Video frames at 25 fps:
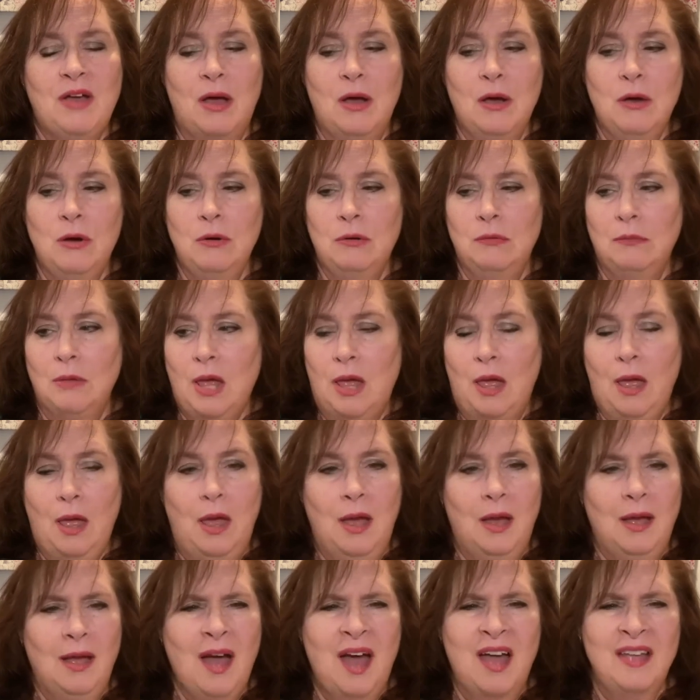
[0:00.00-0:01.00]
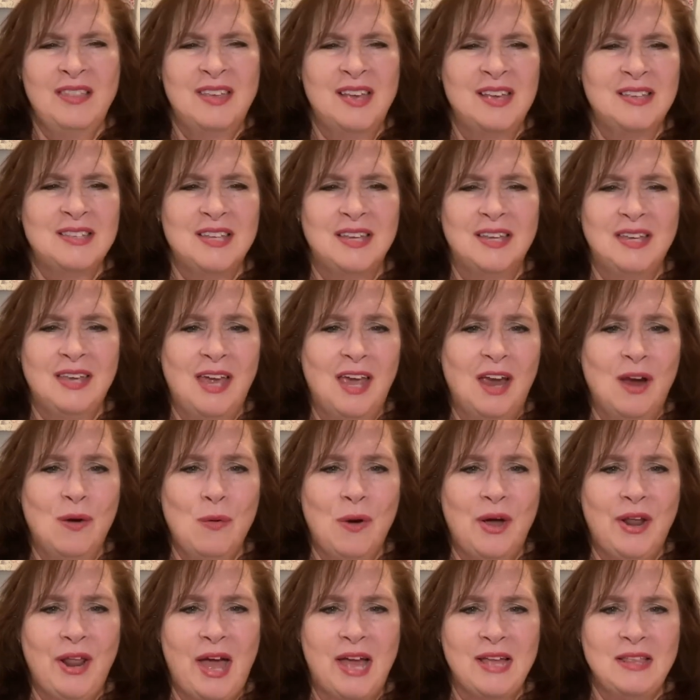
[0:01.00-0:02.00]
oh, God doesn't care
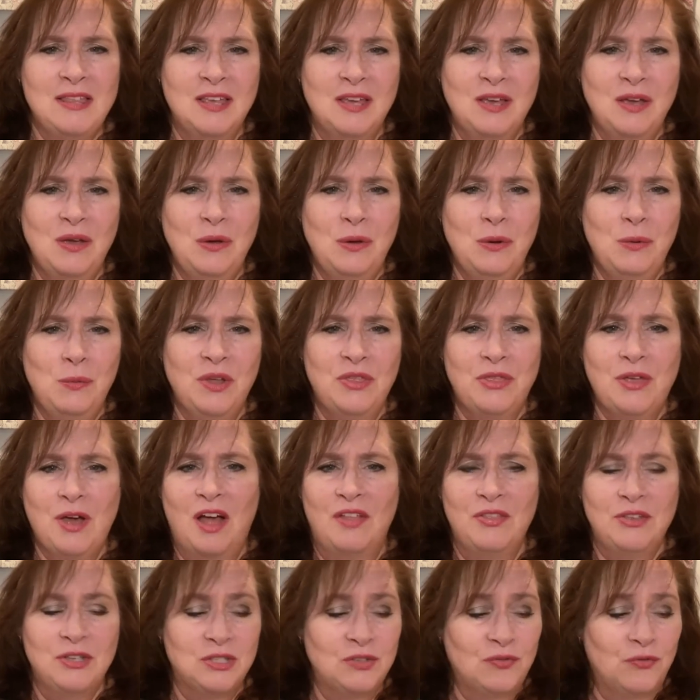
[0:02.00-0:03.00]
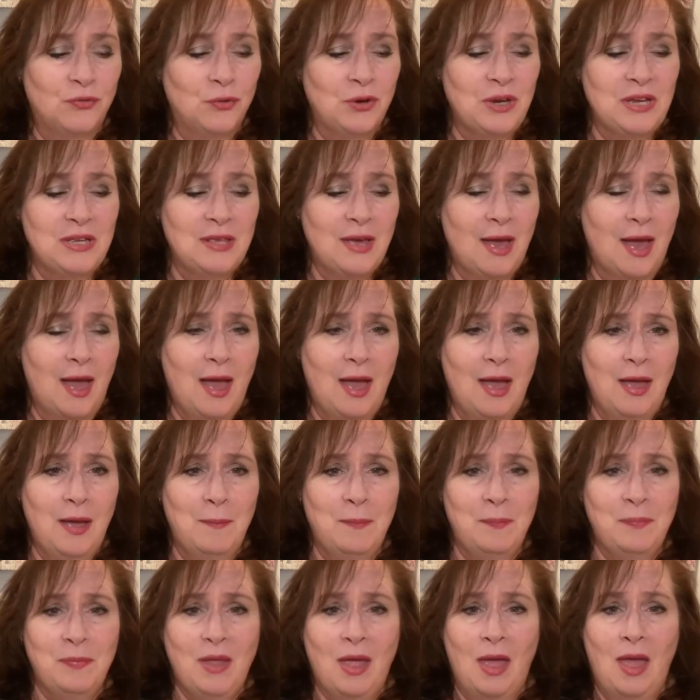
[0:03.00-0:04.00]
what I do with all this free
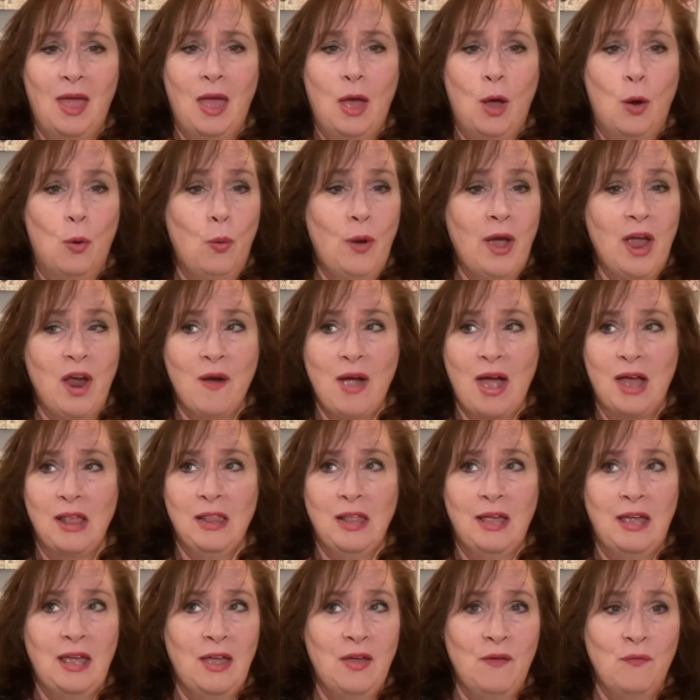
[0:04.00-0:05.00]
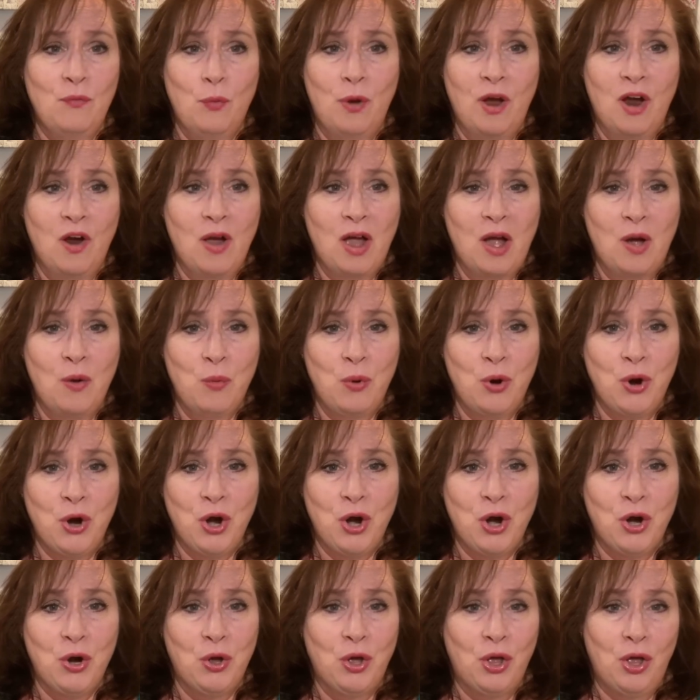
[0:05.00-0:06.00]
time, where I live, where I
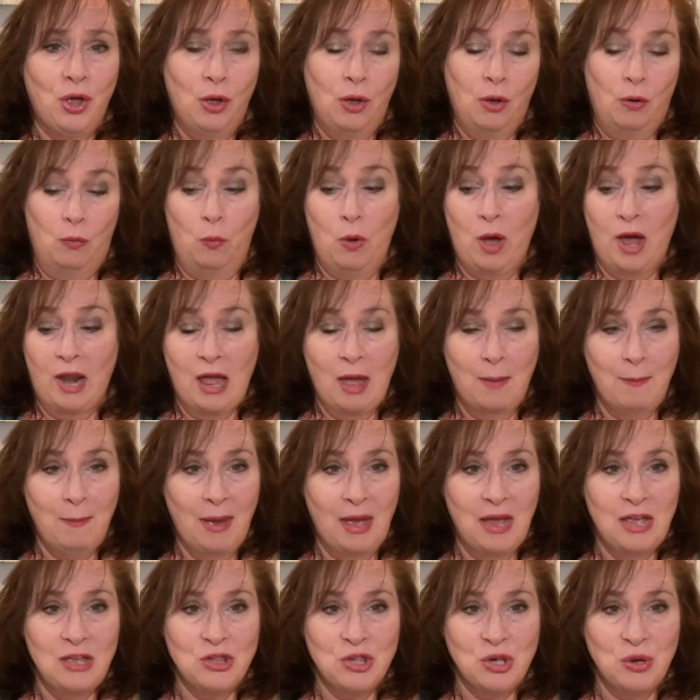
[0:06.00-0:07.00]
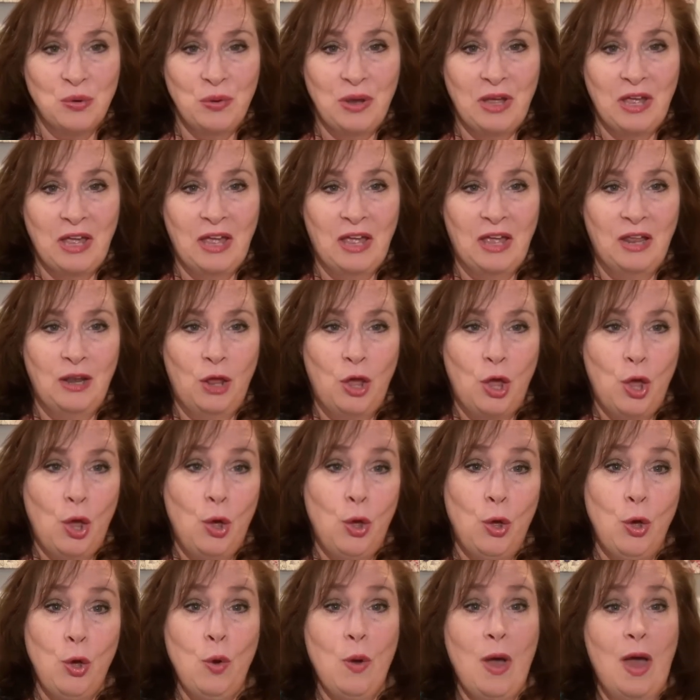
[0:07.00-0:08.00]
work, what I major in,
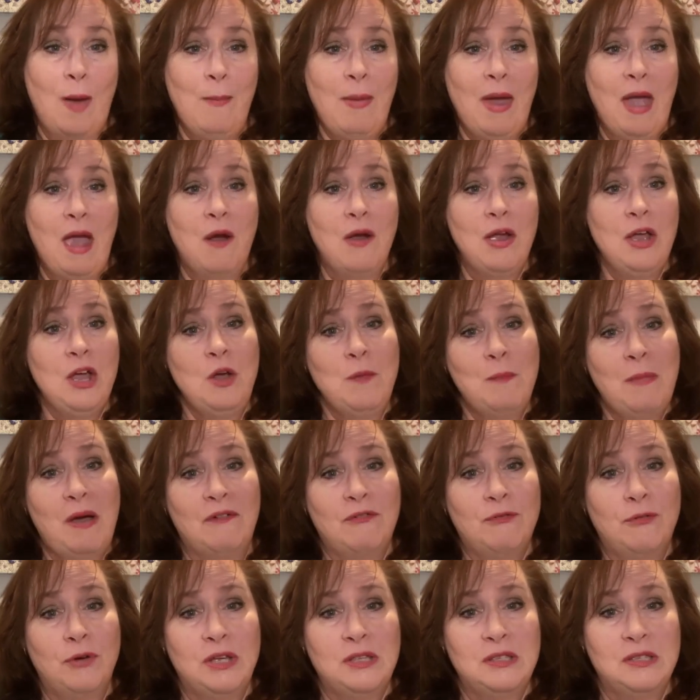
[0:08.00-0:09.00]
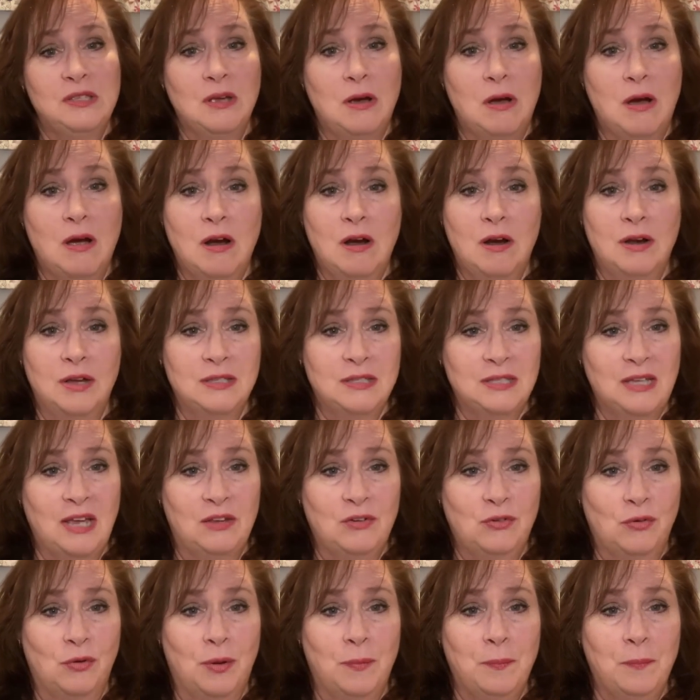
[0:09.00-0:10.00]
who I marry, who my friends are,
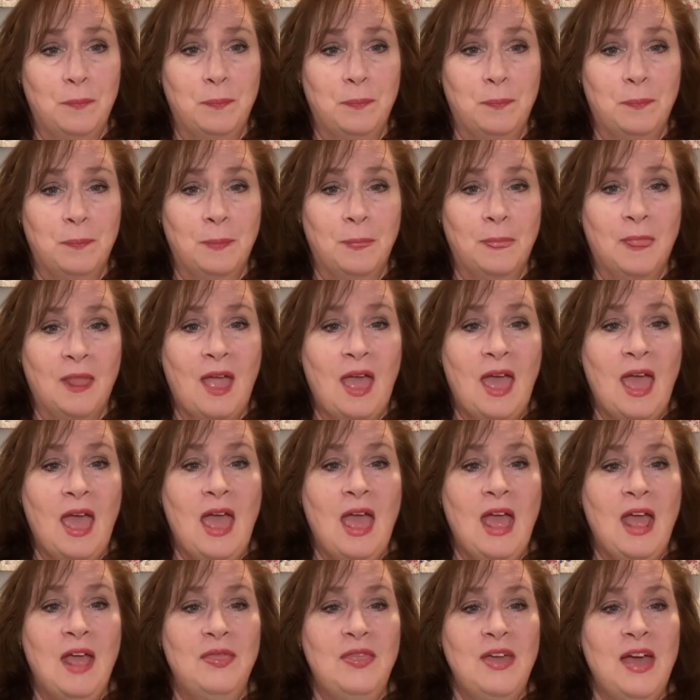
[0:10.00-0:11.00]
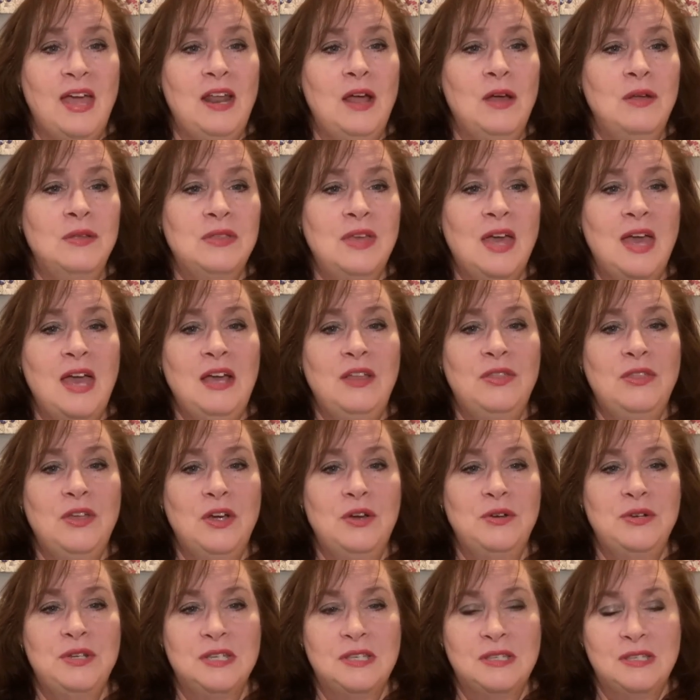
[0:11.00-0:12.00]
etc. They don't take
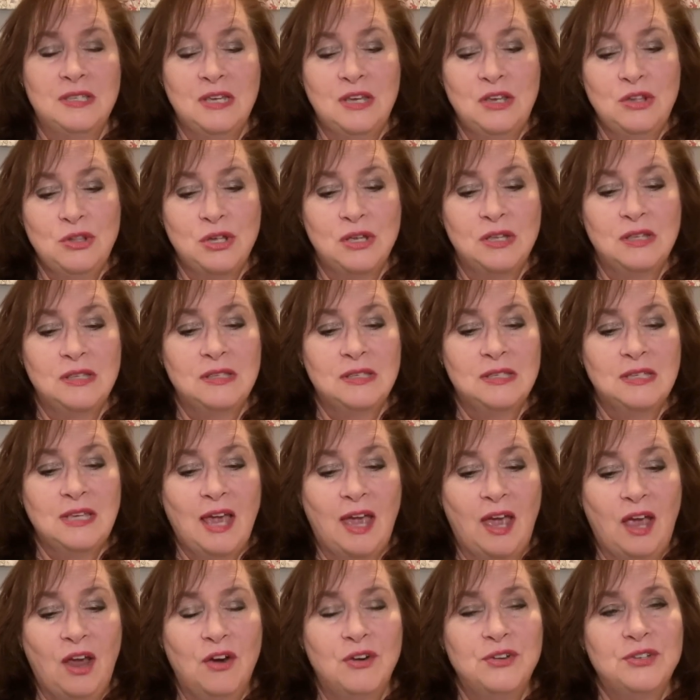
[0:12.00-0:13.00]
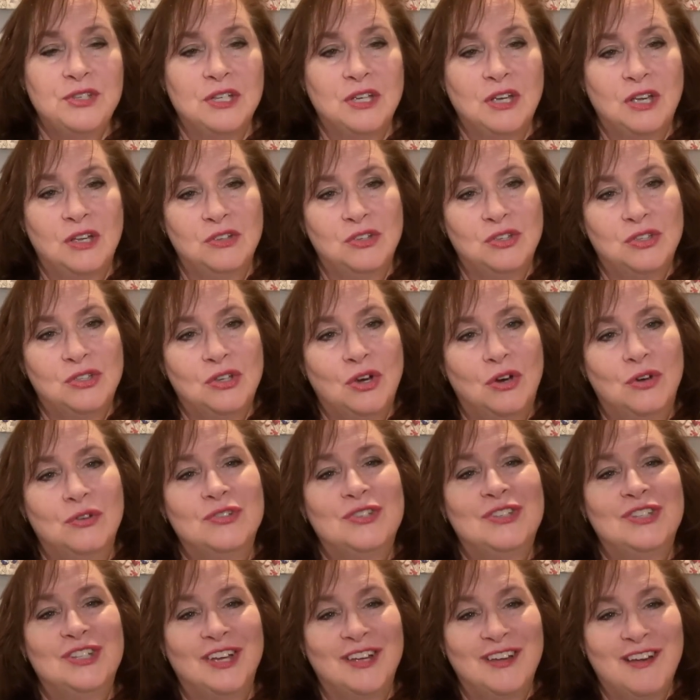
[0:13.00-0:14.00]
their decisions, cares, and
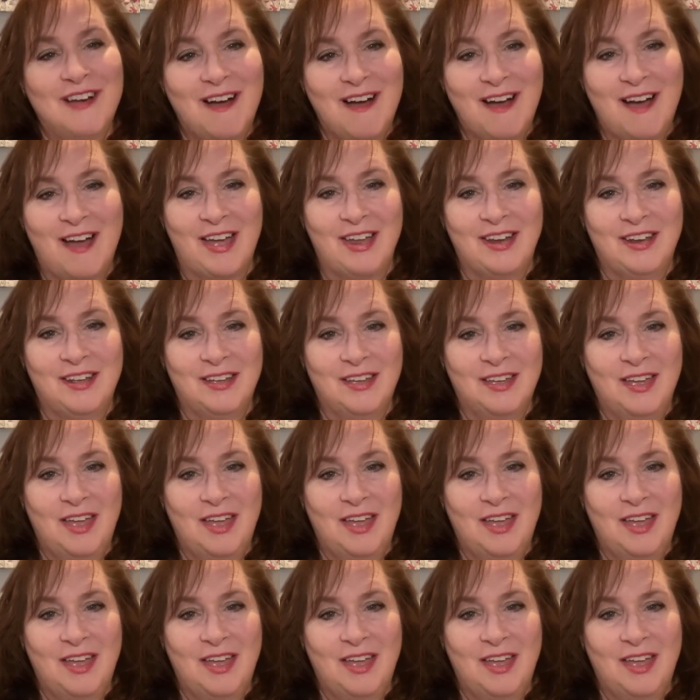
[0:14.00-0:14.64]
concerns to God.